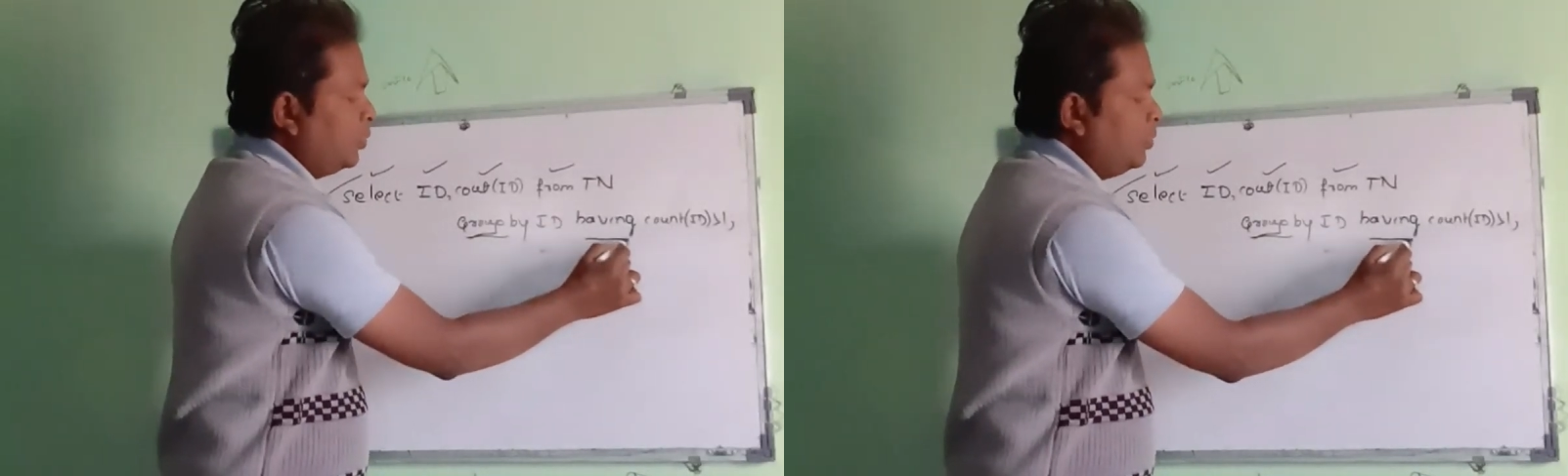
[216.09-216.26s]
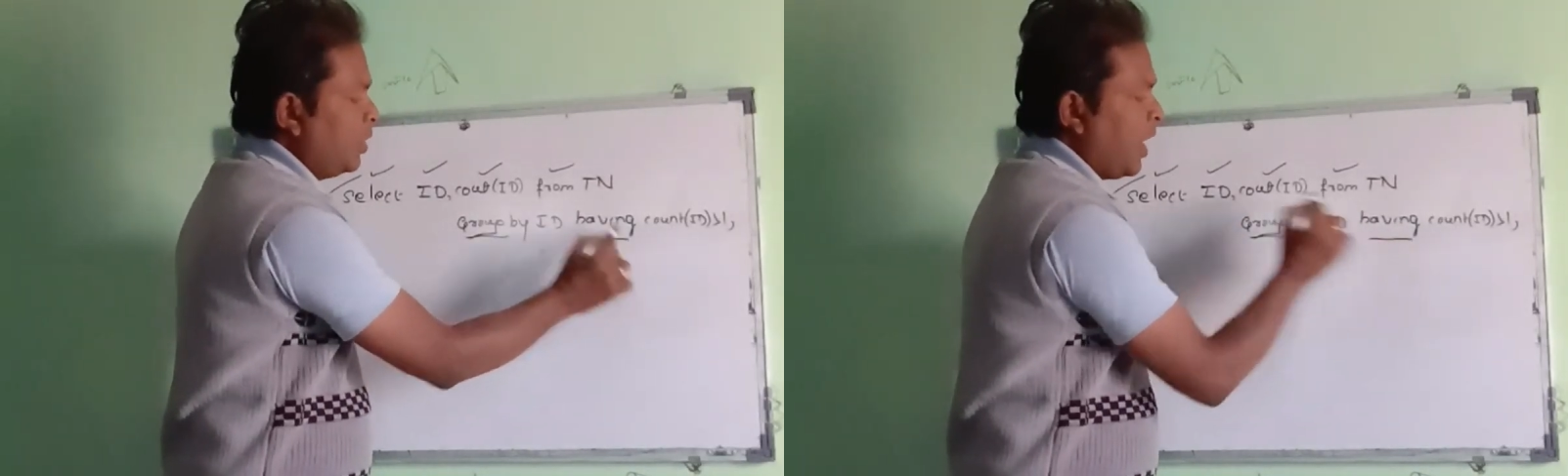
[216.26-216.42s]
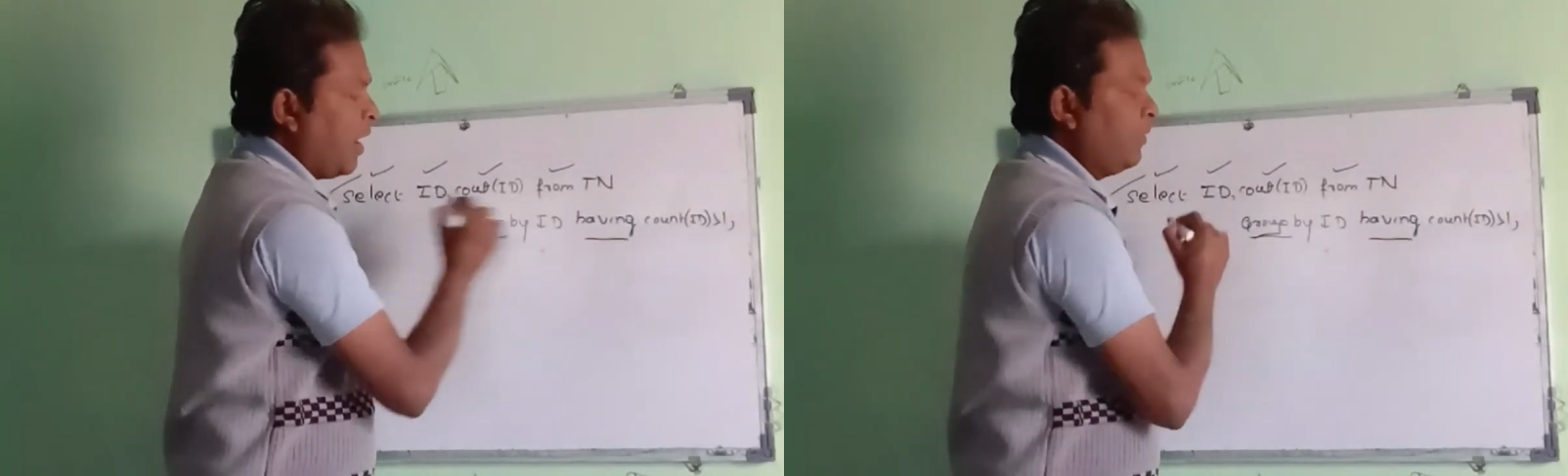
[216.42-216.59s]

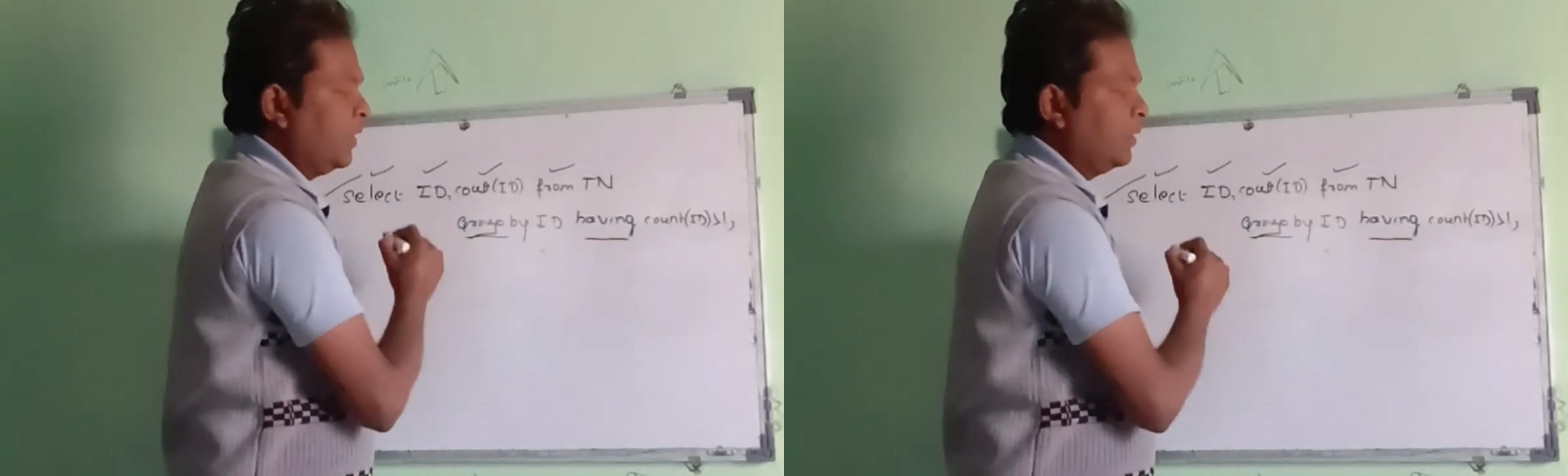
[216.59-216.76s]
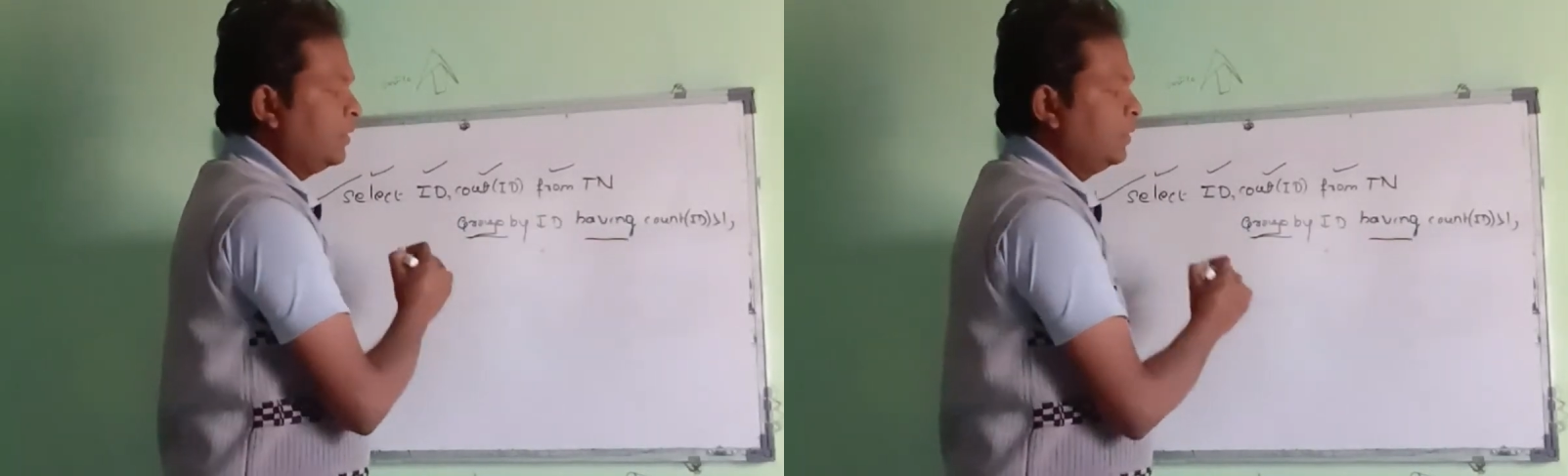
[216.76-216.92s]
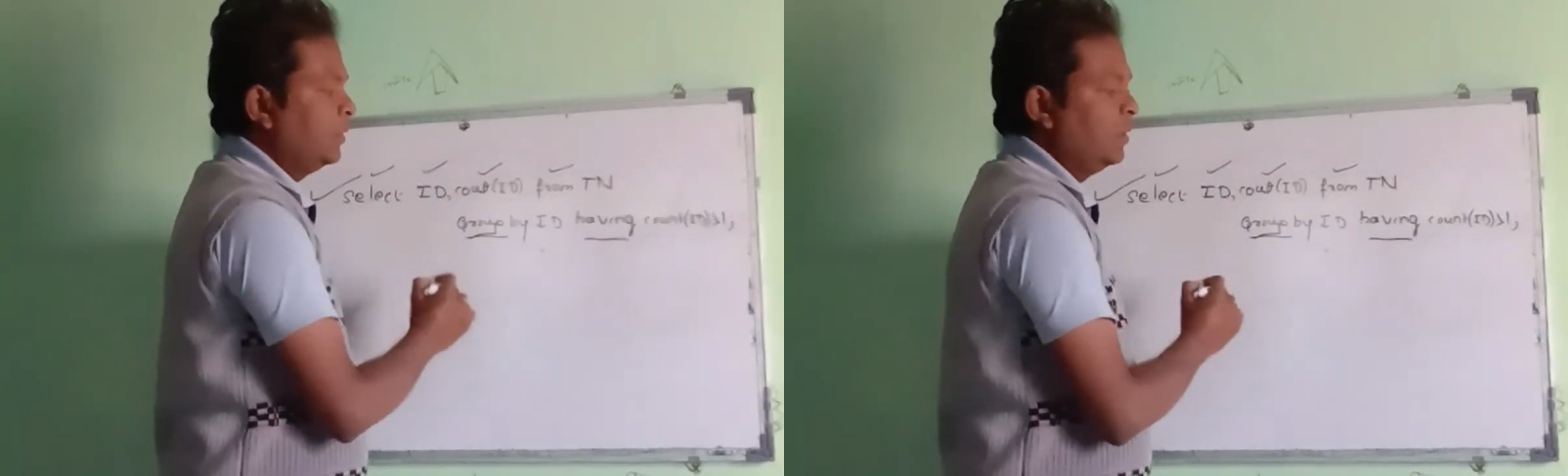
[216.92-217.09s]
to having.